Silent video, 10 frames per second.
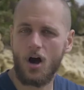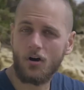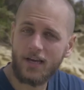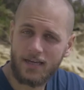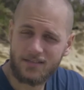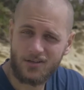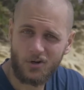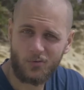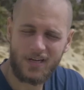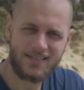Okay,
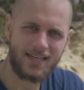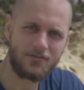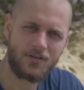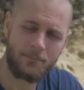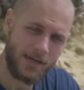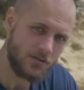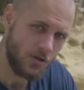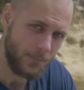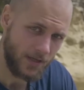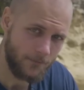so let's get to the main
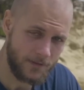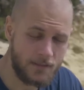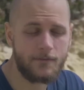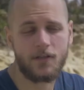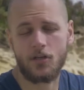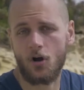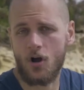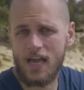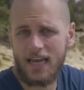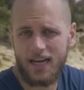topic of this video,
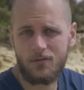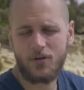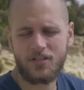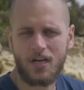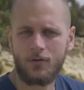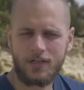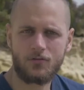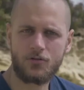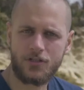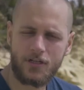in which I wanted
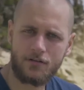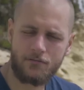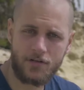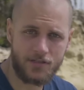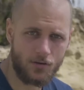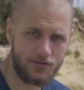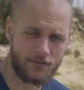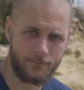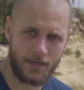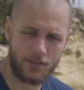to share the results
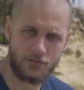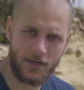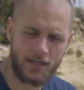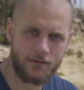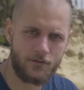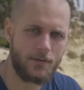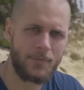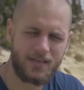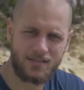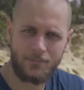of my training for the
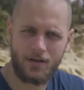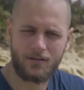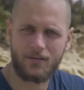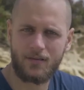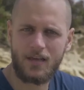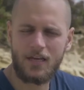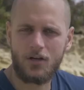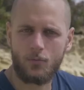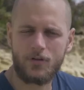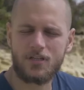past month,
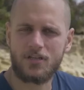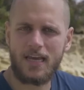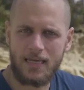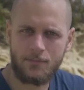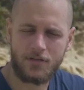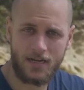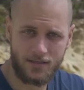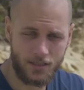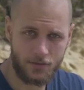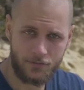which aimed at
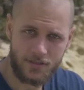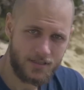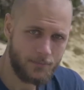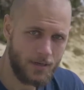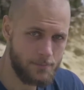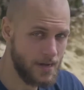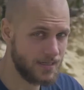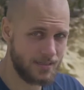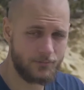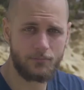increasing my
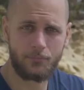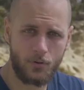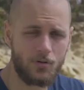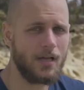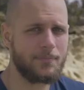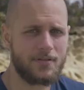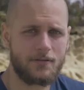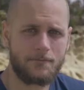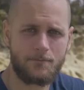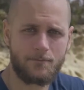maximum pull-ups.